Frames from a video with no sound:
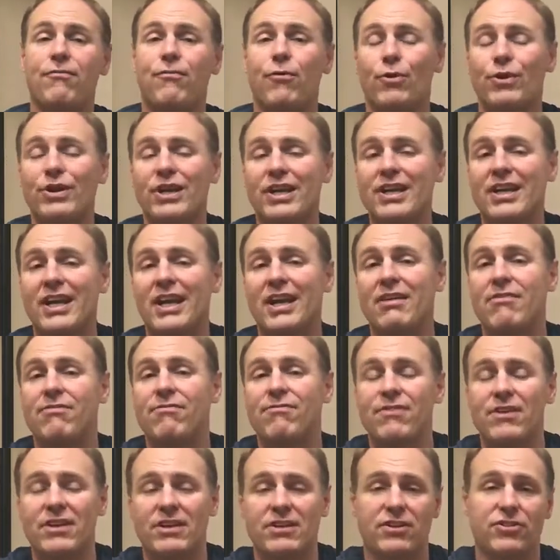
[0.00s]
40-day
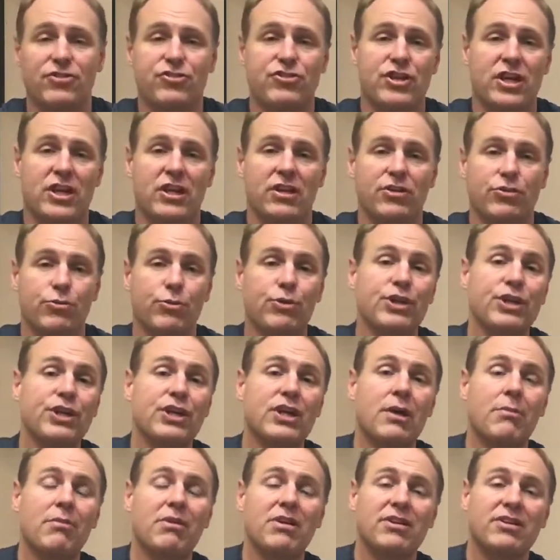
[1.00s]
fitness challenge where you can
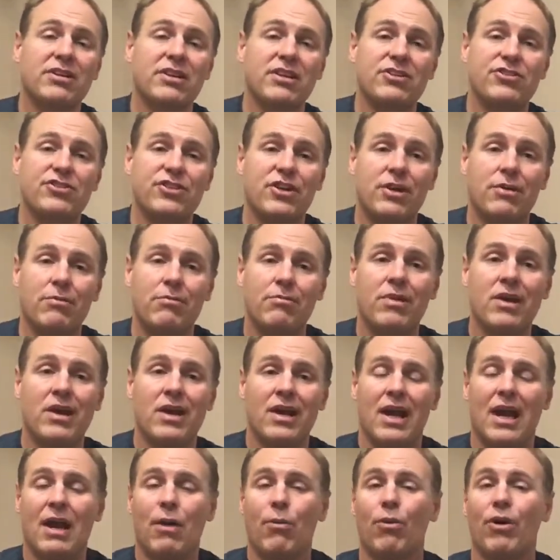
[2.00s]
come into the gym,
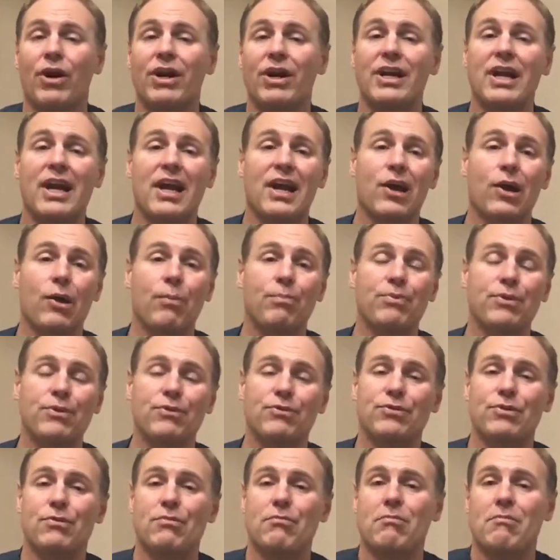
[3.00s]
and we're going to help you
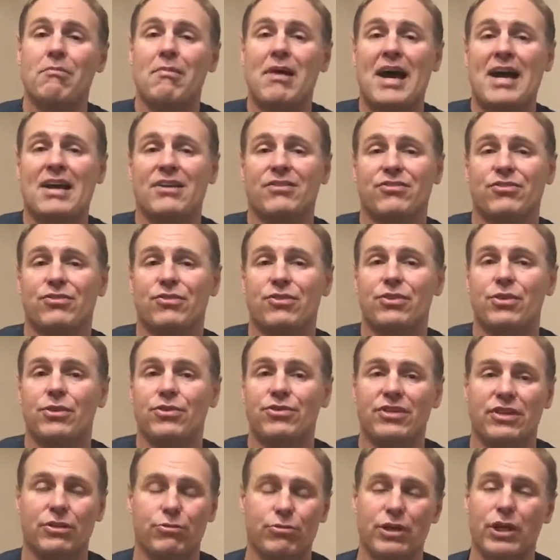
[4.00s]
to master those
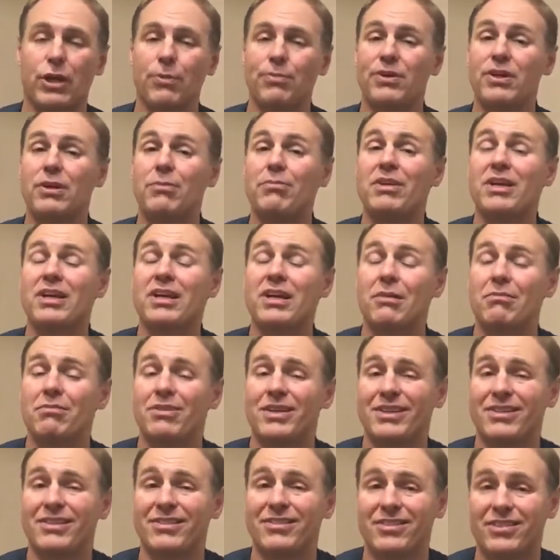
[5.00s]
things. We're going to help you to become
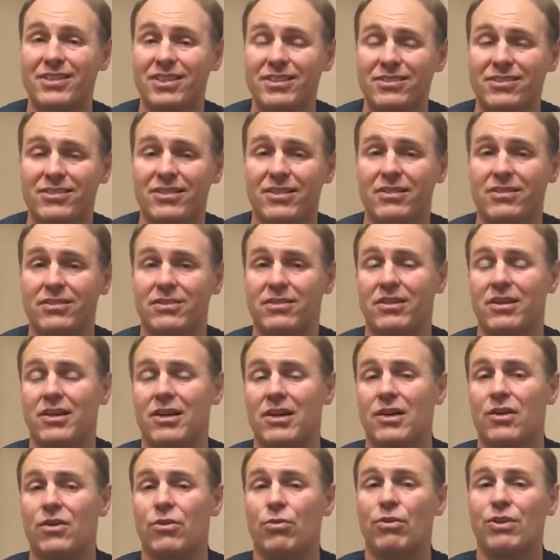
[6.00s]
consistent
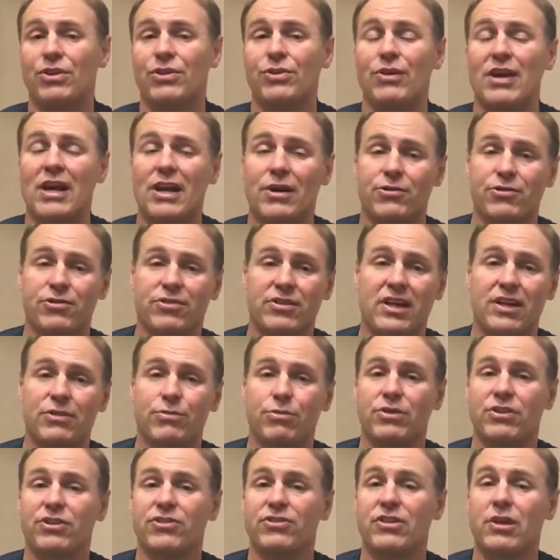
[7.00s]
with your exercise,
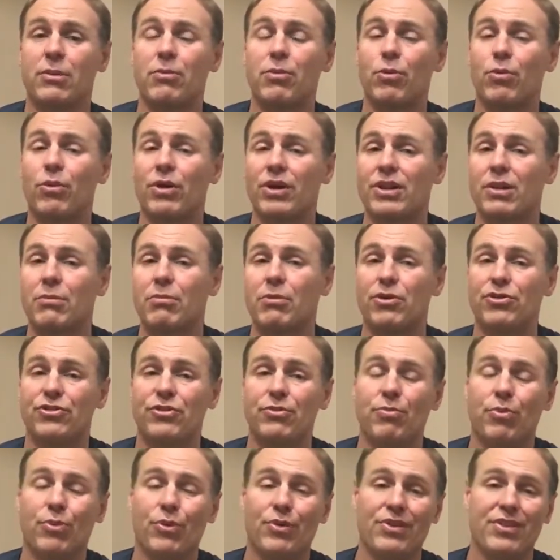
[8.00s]
which is number one, the most
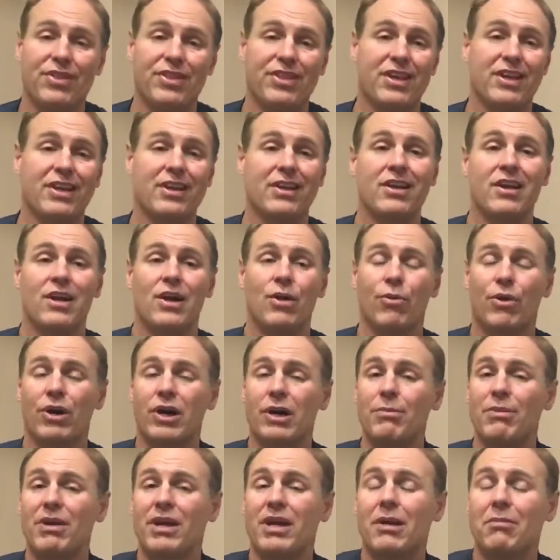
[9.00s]
important thing. We're
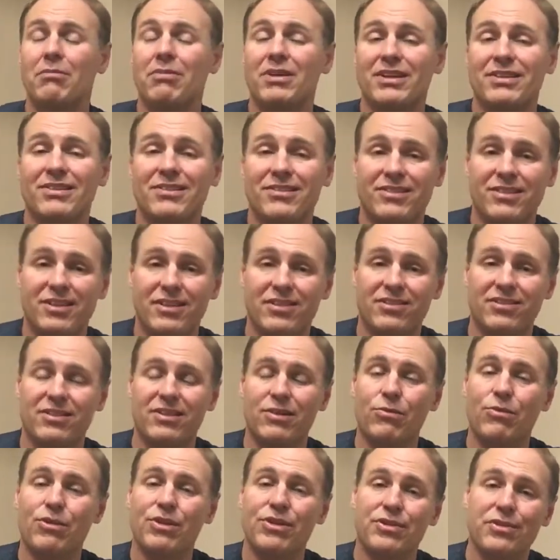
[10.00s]
going to become
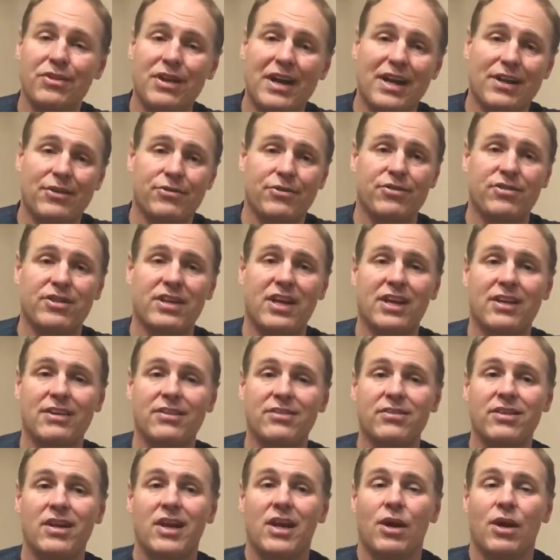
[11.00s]
consistent with your exercise.